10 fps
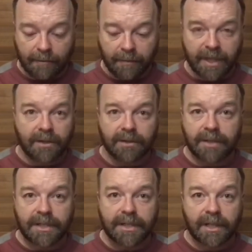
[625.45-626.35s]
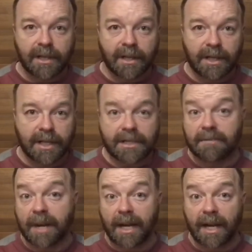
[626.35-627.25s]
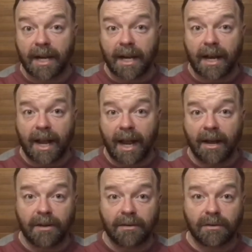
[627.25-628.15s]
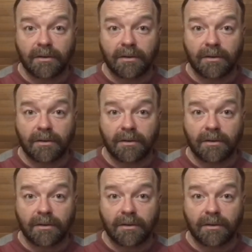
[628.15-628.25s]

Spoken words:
because it doesn't matter how